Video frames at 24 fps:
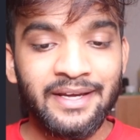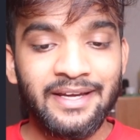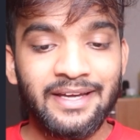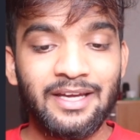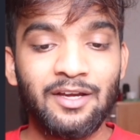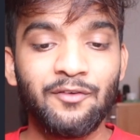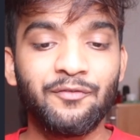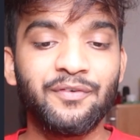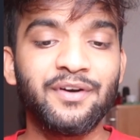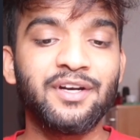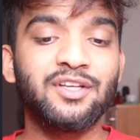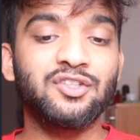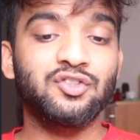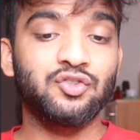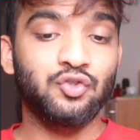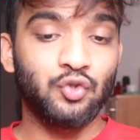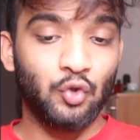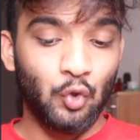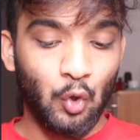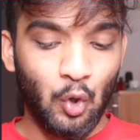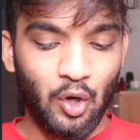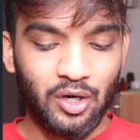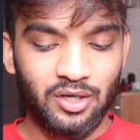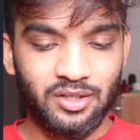If it is
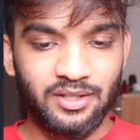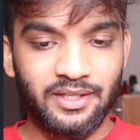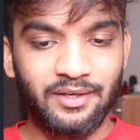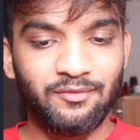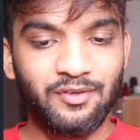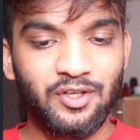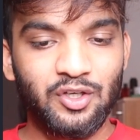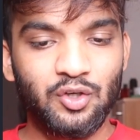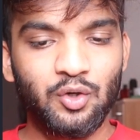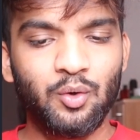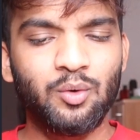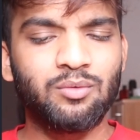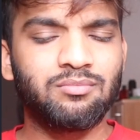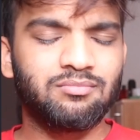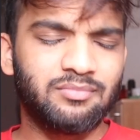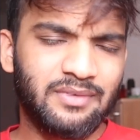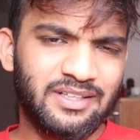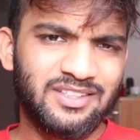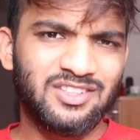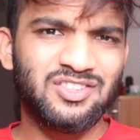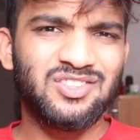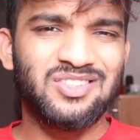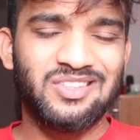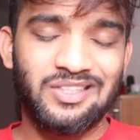not, then we know
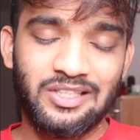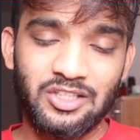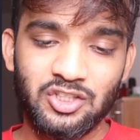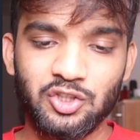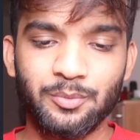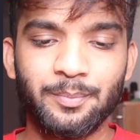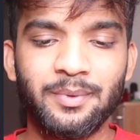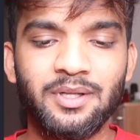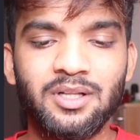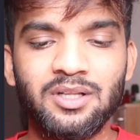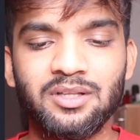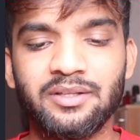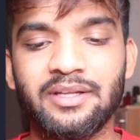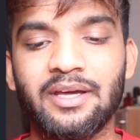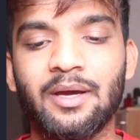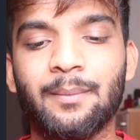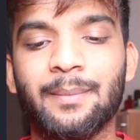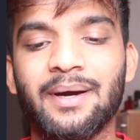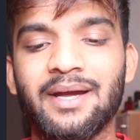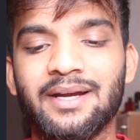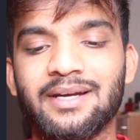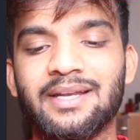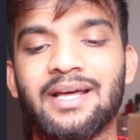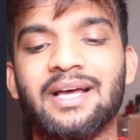it's reachable,
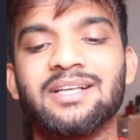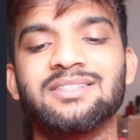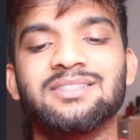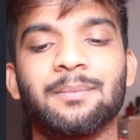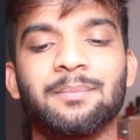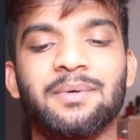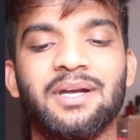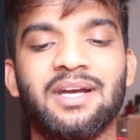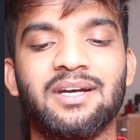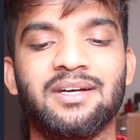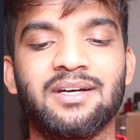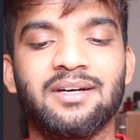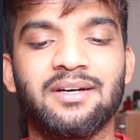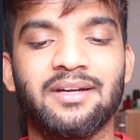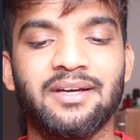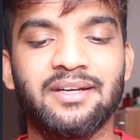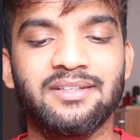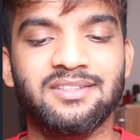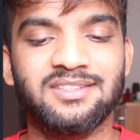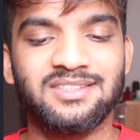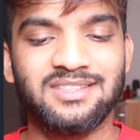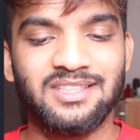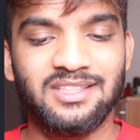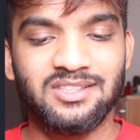thereby it has updated
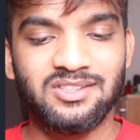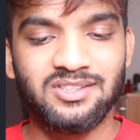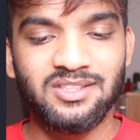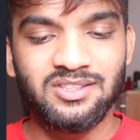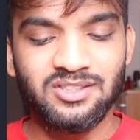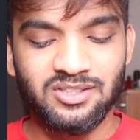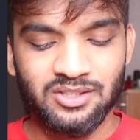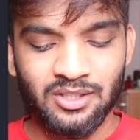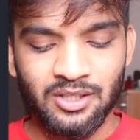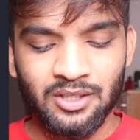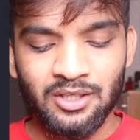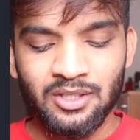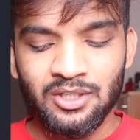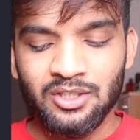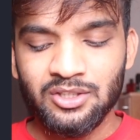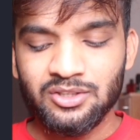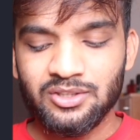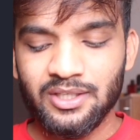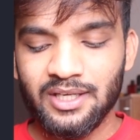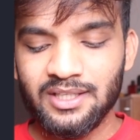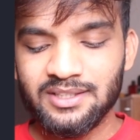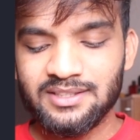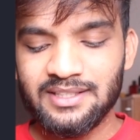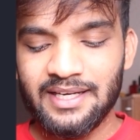its distance.
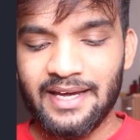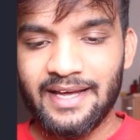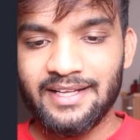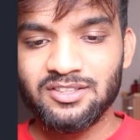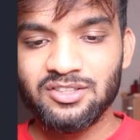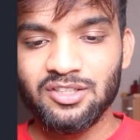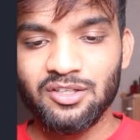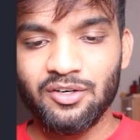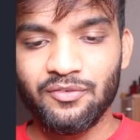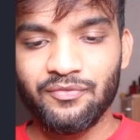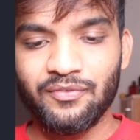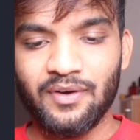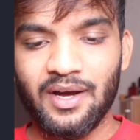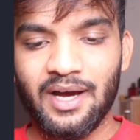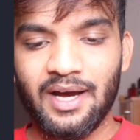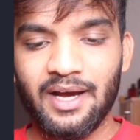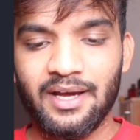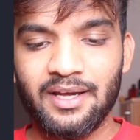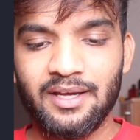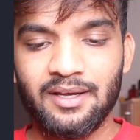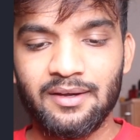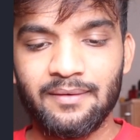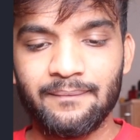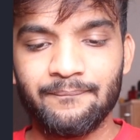So I'll say answer of
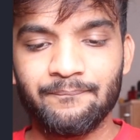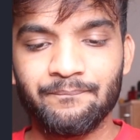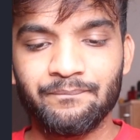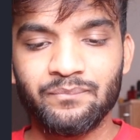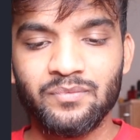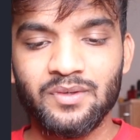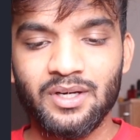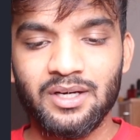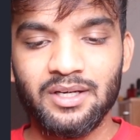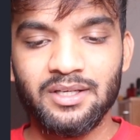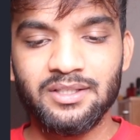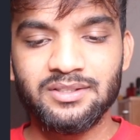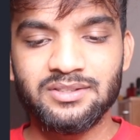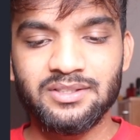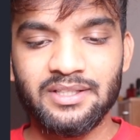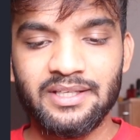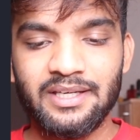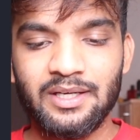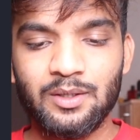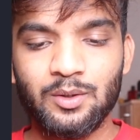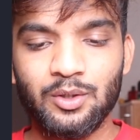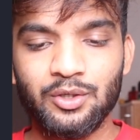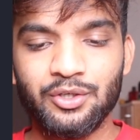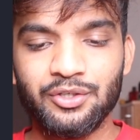I is
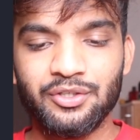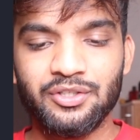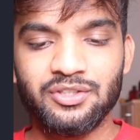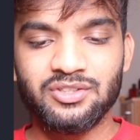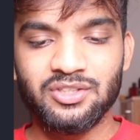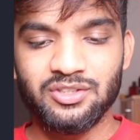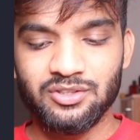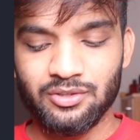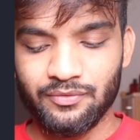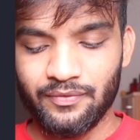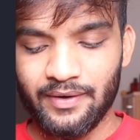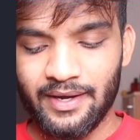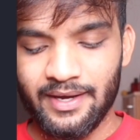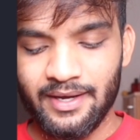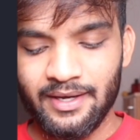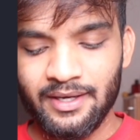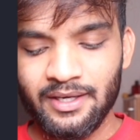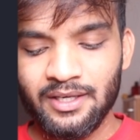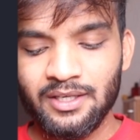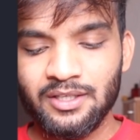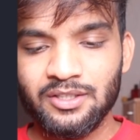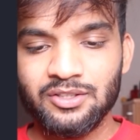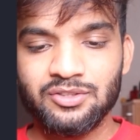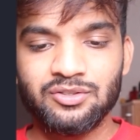equal to distance of I.
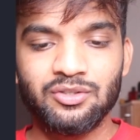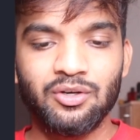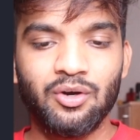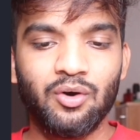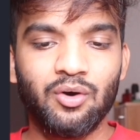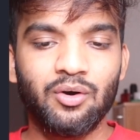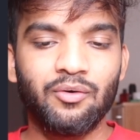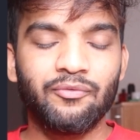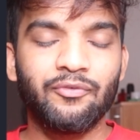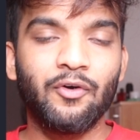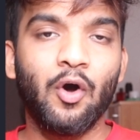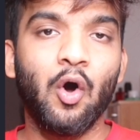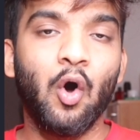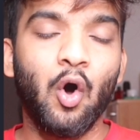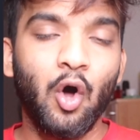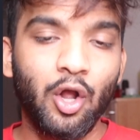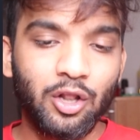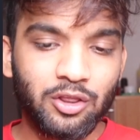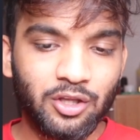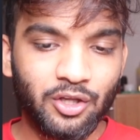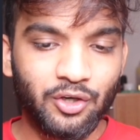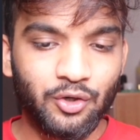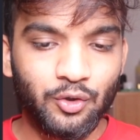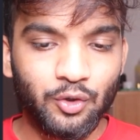So for
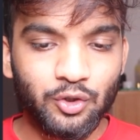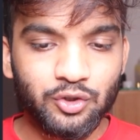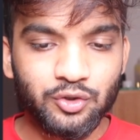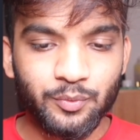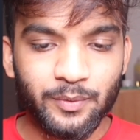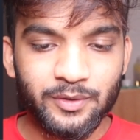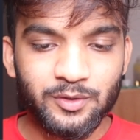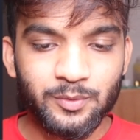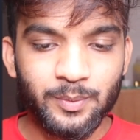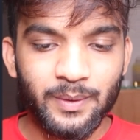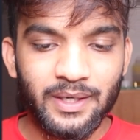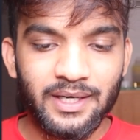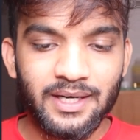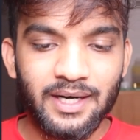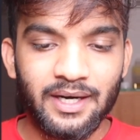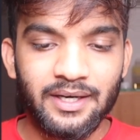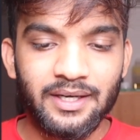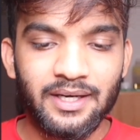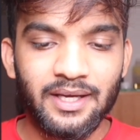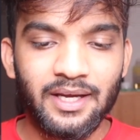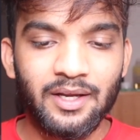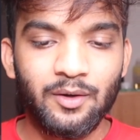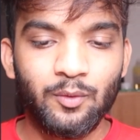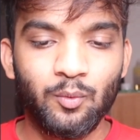all the nodes which will
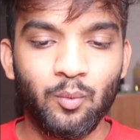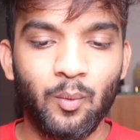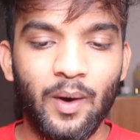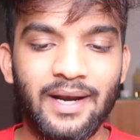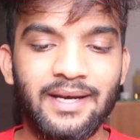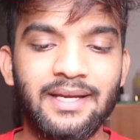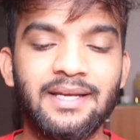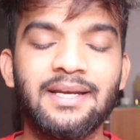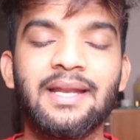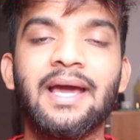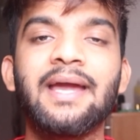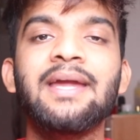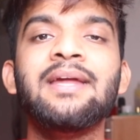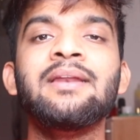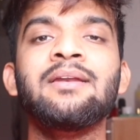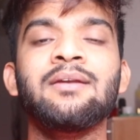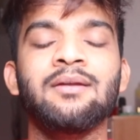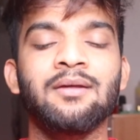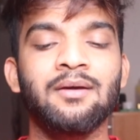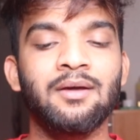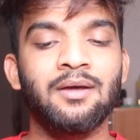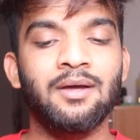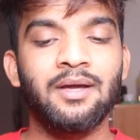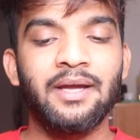contain
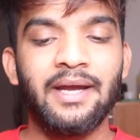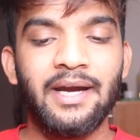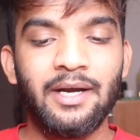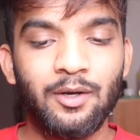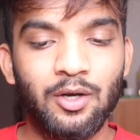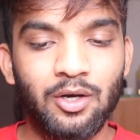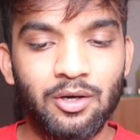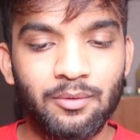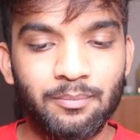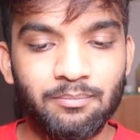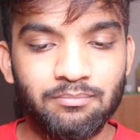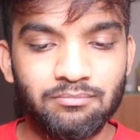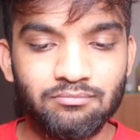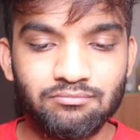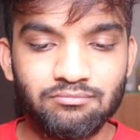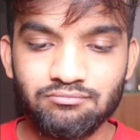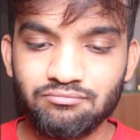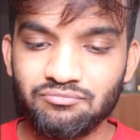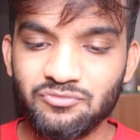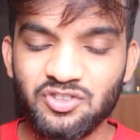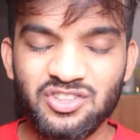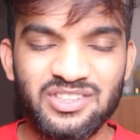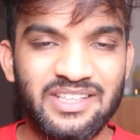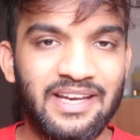189, it'll
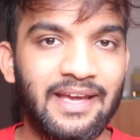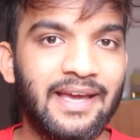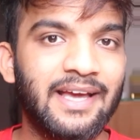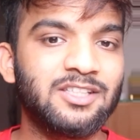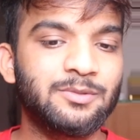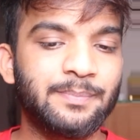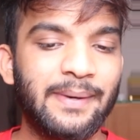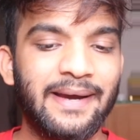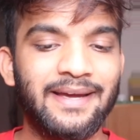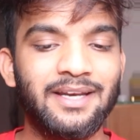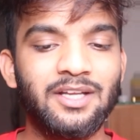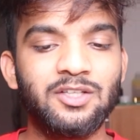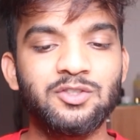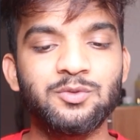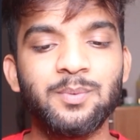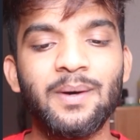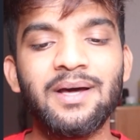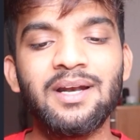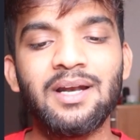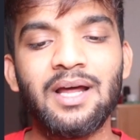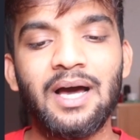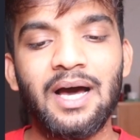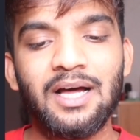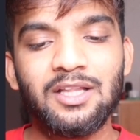stay as minus
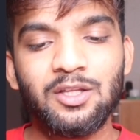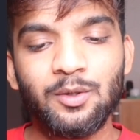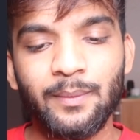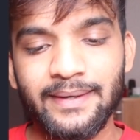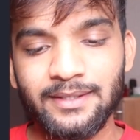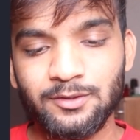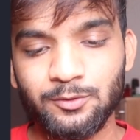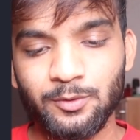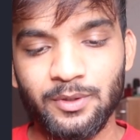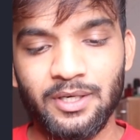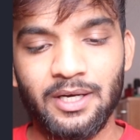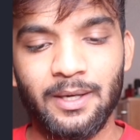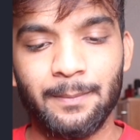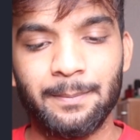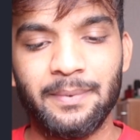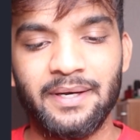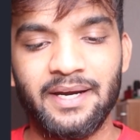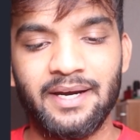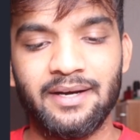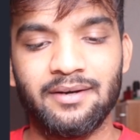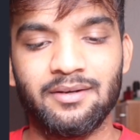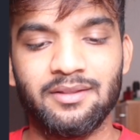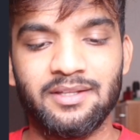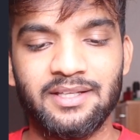1. Otherwise, we'll
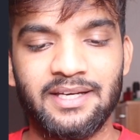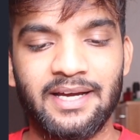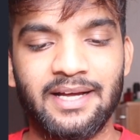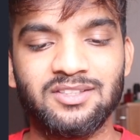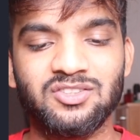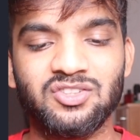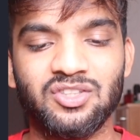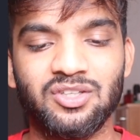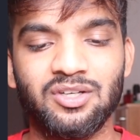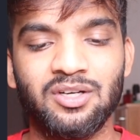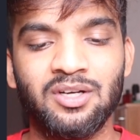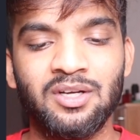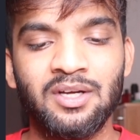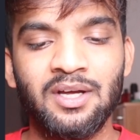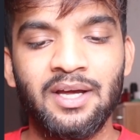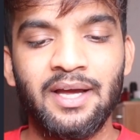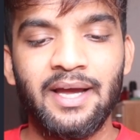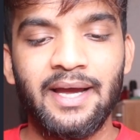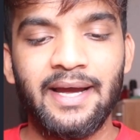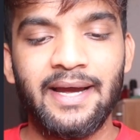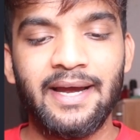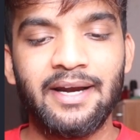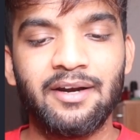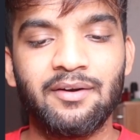update the answer.
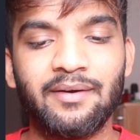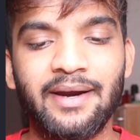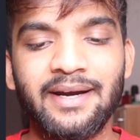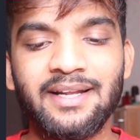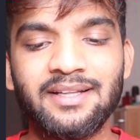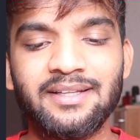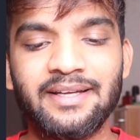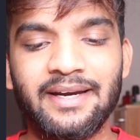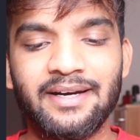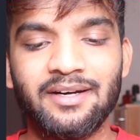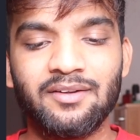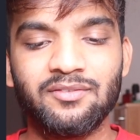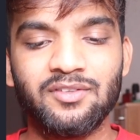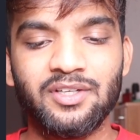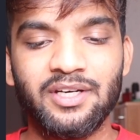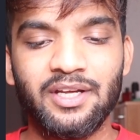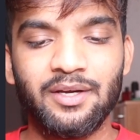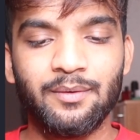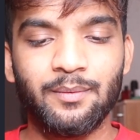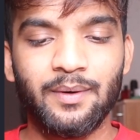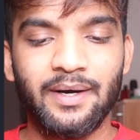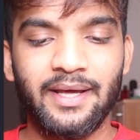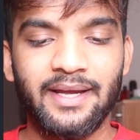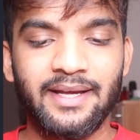And right at the end of the
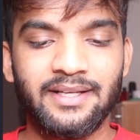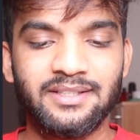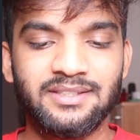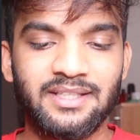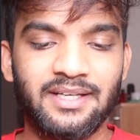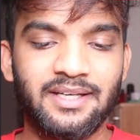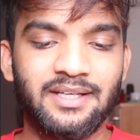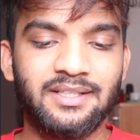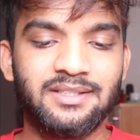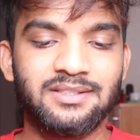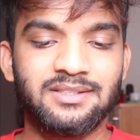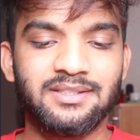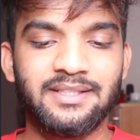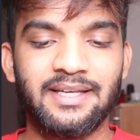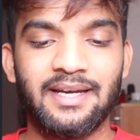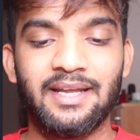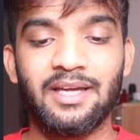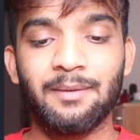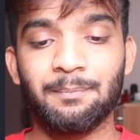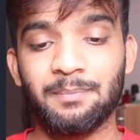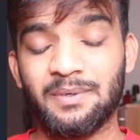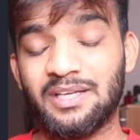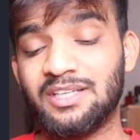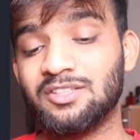day, what I can say is, can
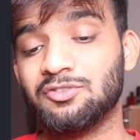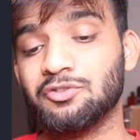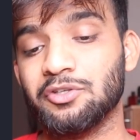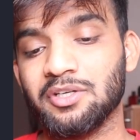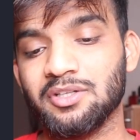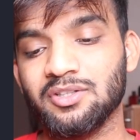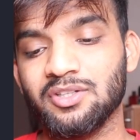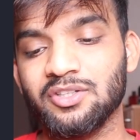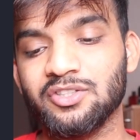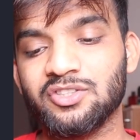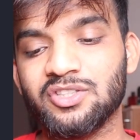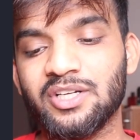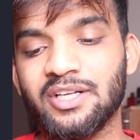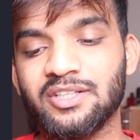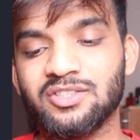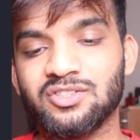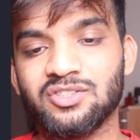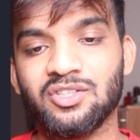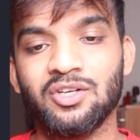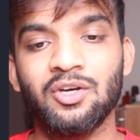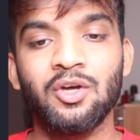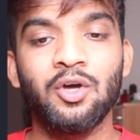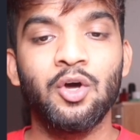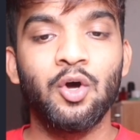I please return this
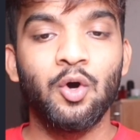list?